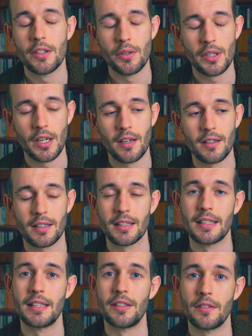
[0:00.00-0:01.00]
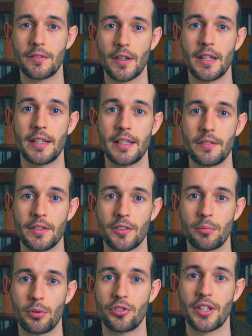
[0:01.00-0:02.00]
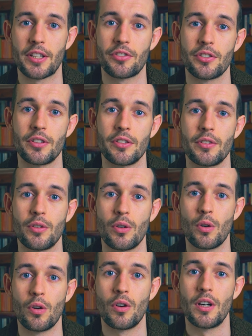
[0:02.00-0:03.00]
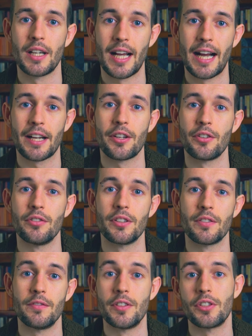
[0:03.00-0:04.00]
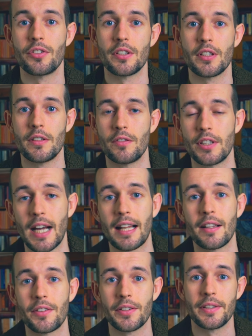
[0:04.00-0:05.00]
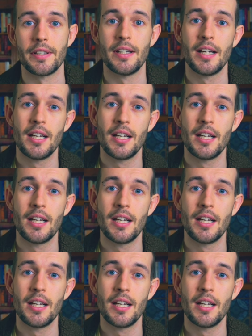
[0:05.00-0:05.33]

You can't clearly define if it's a projection or an accurate vision of reality